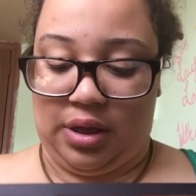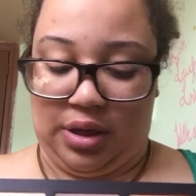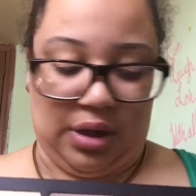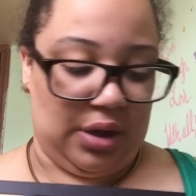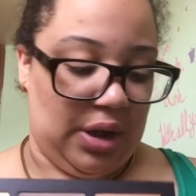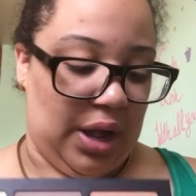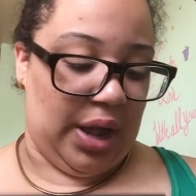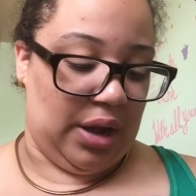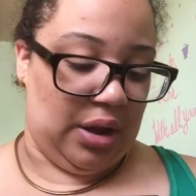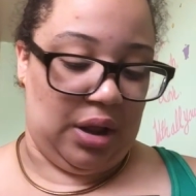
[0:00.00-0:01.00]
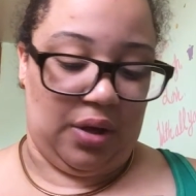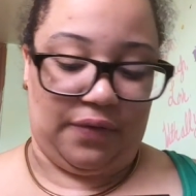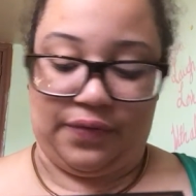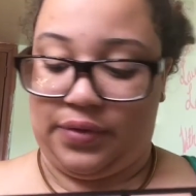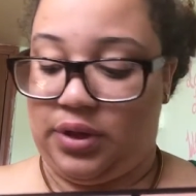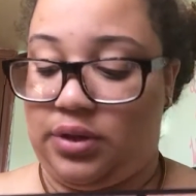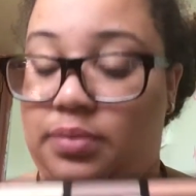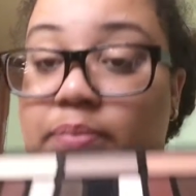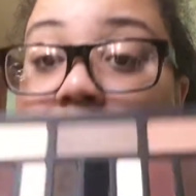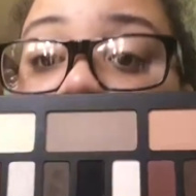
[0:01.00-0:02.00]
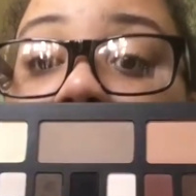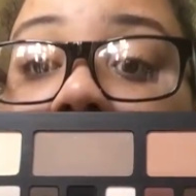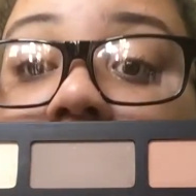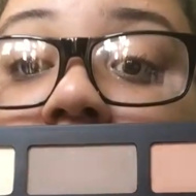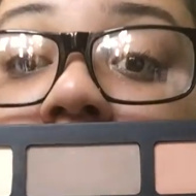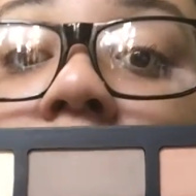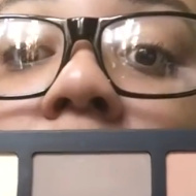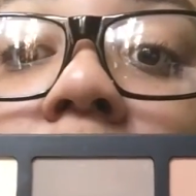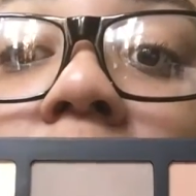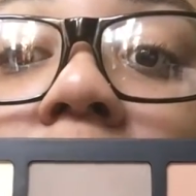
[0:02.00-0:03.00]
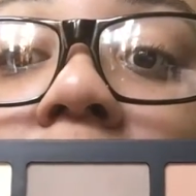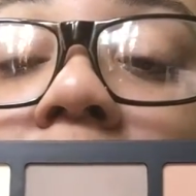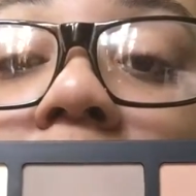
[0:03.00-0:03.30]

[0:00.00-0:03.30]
And I love this palette.